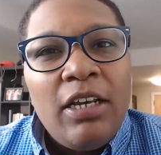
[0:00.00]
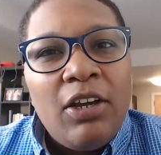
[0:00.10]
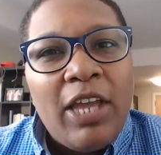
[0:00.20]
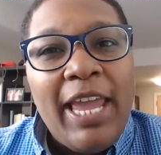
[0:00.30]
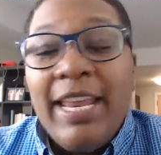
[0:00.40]

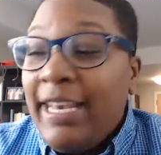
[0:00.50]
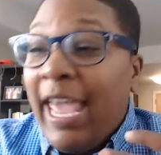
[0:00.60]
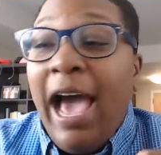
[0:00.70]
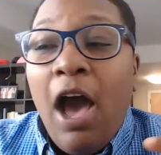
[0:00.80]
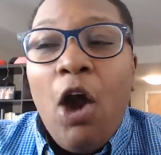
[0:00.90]
Okay?
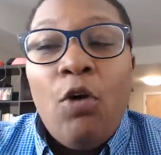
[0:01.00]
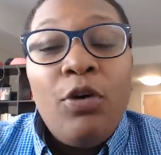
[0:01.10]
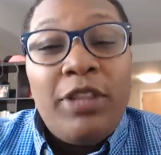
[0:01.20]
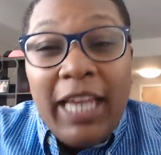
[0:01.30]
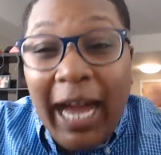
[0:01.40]

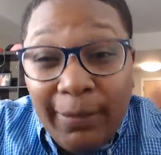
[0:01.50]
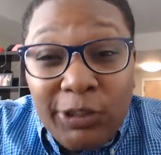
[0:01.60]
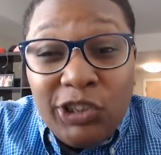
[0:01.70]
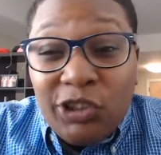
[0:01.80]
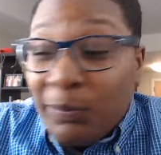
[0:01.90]
Now the
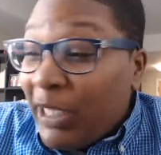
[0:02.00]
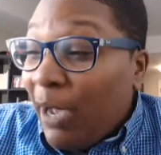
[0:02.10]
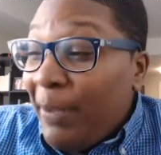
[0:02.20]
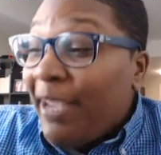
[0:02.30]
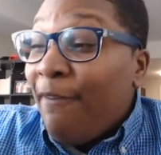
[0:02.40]
options are
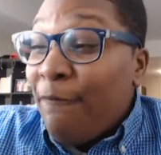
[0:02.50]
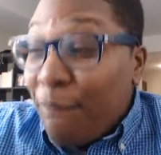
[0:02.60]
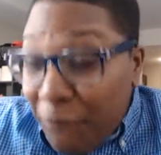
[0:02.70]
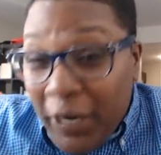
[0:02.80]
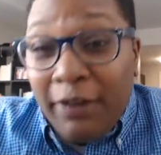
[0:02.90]
becoming
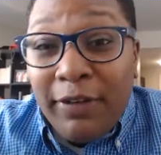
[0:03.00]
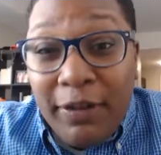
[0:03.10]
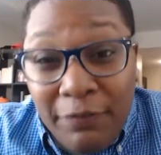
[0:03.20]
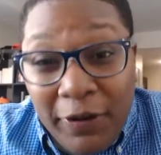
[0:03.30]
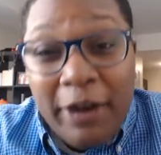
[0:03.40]

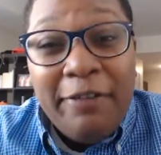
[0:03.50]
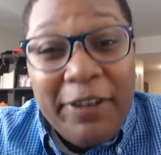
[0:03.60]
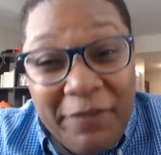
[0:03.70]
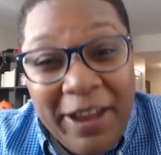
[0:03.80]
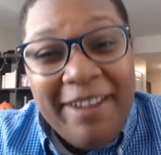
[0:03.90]
very,
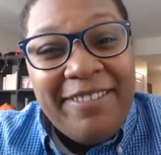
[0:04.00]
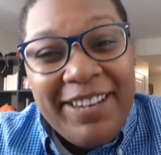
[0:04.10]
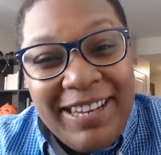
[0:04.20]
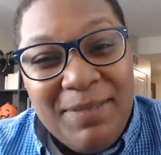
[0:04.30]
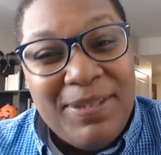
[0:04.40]
very, very
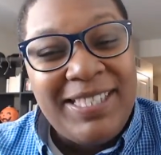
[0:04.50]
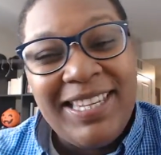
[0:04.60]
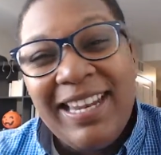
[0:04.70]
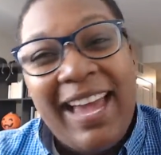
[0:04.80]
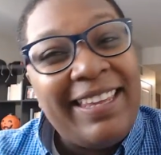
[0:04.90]

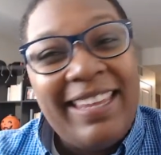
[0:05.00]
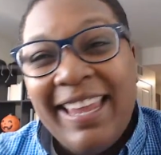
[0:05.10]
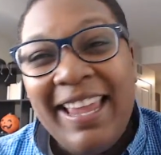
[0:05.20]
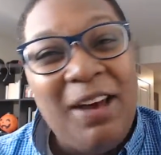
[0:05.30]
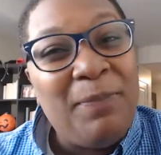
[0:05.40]
limited. I
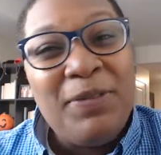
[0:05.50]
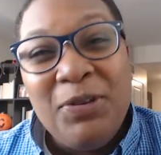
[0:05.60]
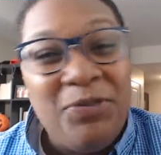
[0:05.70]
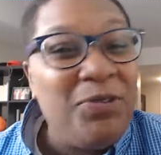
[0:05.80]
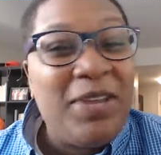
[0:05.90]
can't help
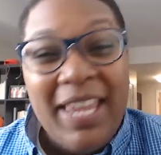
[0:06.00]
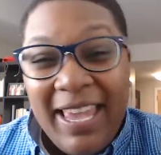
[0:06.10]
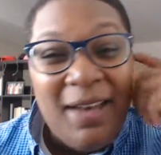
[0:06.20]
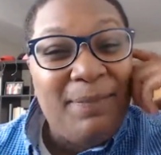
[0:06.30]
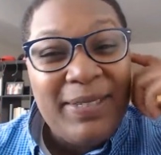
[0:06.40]
you. You
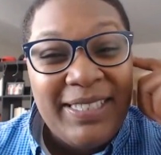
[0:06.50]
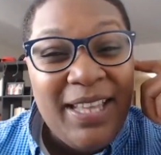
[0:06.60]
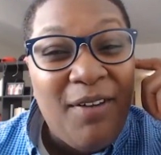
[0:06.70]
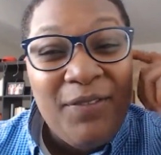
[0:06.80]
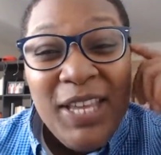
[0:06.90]
can't help
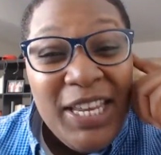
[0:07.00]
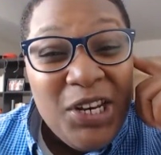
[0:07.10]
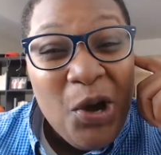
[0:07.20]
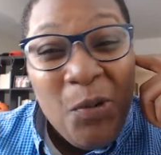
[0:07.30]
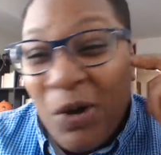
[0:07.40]
yourself.
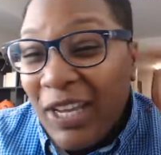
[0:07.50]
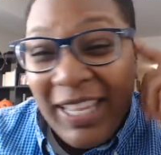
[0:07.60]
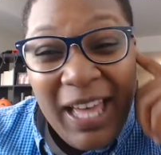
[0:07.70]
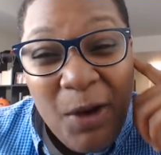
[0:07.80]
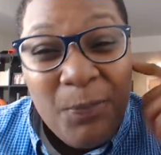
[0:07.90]
No one
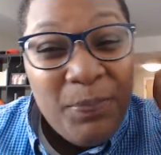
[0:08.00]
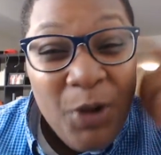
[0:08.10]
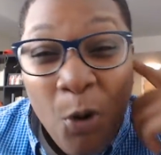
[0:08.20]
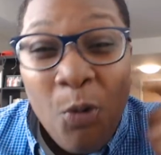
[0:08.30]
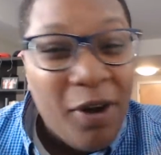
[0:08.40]
can help
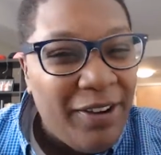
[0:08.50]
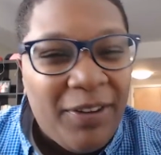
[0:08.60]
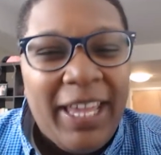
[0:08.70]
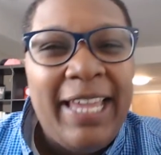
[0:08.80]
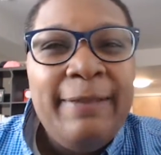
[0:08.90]
no one.
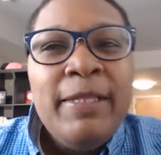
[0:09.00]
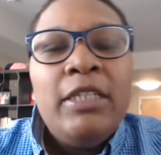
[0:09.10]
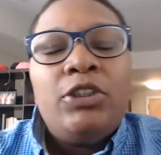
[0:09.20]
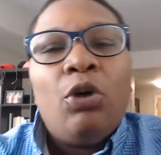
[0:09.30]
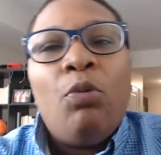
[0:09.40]
Okay?
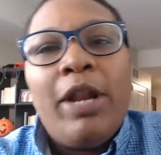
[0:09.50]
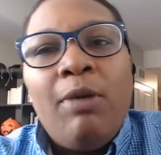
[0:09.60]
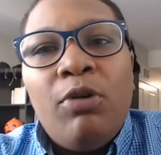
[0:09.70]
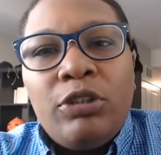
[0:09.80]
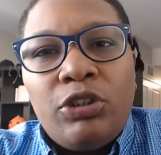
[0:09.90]
So what
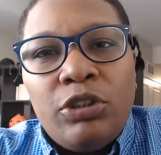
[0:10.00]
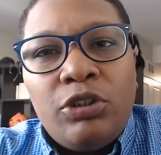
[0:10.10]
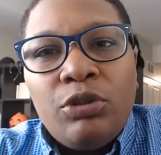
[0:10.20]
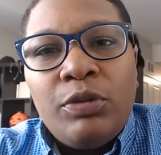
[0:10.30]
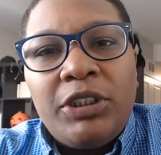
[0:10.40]
I want you to
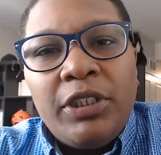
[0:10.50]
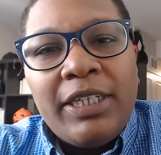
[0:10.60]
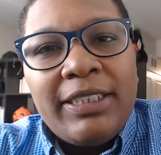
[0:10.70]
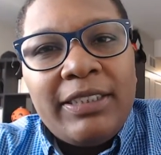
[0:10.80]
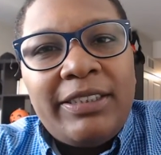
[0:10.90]
do is look
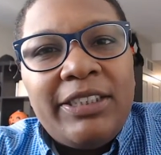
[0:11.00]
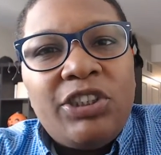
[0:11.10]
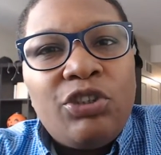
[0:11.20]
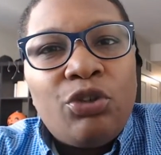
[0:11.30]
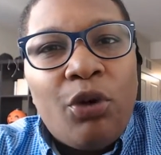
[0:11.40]
at
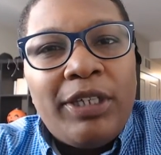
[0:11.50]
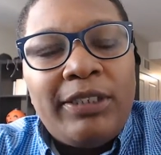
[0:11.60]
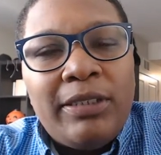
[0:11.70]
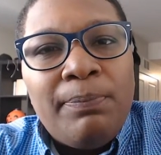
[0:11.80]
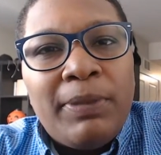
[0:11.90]
decisions on a
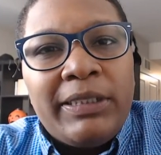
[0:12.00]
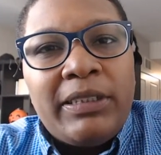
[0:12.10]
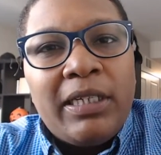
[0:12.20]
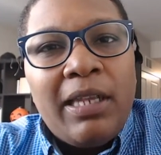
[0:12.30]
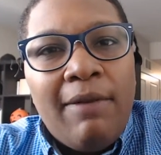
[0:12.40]

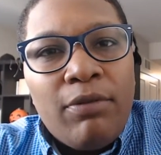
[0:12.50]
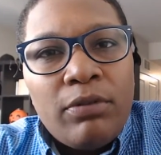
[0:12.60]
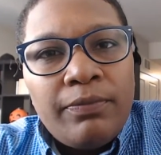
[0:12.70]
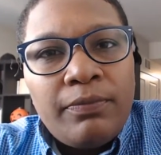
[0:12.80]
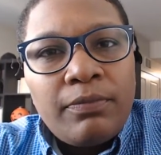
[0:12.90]
simplistic
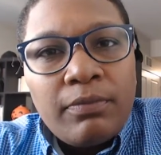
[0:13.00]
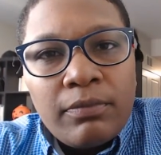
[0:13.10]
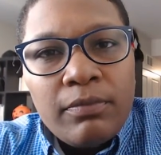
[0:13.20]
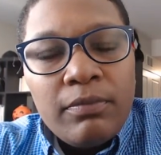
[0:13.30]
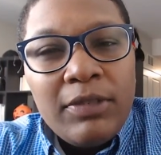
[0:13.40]
level
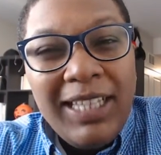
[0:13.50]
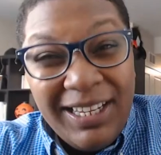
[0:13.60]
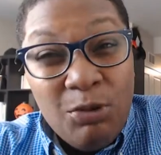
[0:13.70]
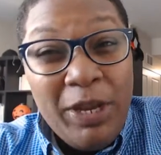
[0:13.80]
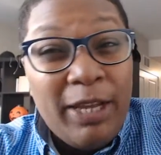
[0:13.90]

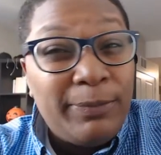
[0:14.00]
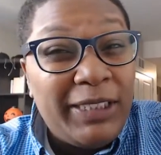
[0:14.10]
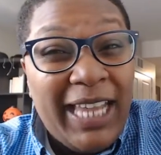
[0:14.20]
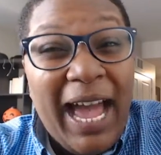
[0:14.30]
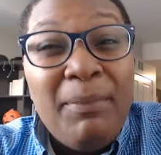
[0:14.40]
and you wake up
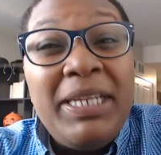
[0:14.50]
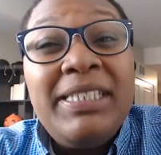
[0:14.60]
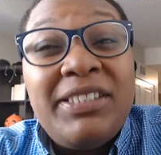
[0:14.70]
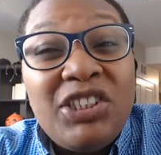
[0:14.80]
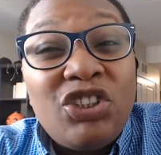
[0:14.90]
today, how many
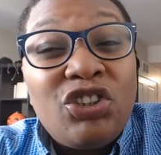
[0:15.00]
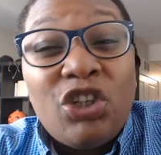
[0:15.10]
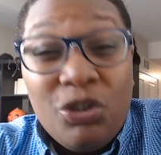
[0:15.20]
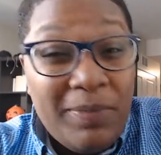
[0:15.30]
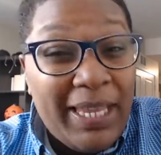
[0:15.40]
decisions are
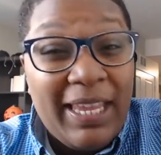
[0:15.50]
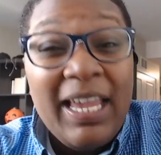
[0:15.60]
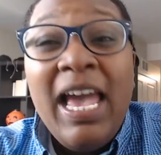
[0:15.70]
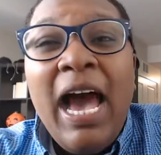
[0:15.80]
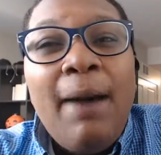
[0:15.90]
you making?
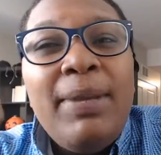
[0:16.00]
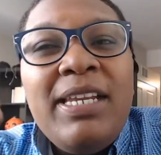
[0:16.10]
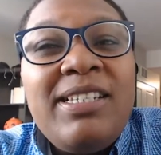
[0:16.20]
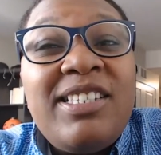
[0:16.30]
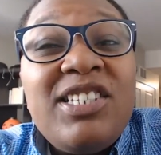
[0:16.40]
How
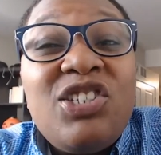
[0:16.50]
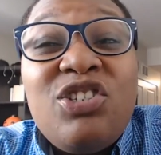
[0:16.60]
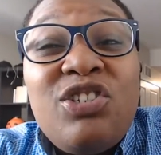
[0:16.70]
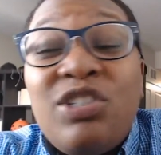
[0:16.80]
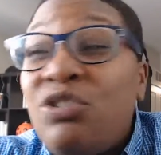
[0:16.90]
many
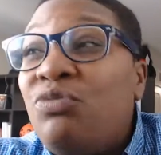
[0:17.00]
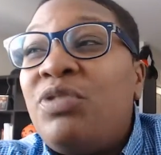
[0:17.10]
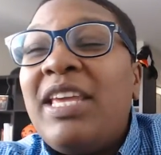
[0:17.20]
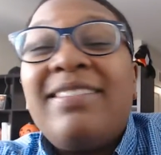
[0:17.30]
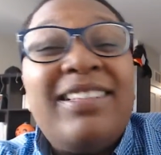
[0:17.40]
decisions do you
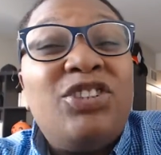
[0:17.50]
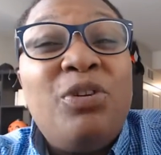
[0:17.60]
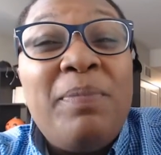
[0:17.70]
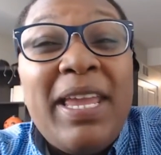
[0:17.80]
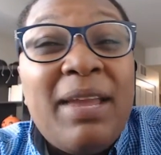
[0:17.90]
think that
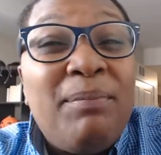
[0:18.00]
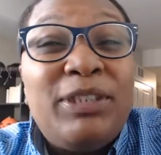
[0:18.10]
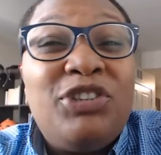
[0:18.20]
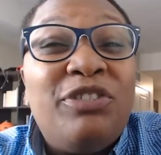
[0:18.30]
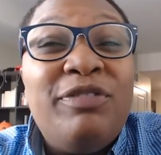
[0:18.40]
you're making,
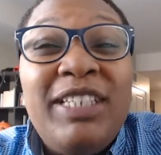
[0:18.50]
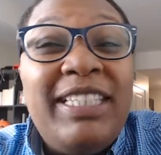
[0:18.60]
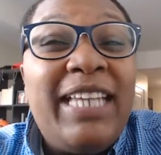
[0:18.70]
but you're really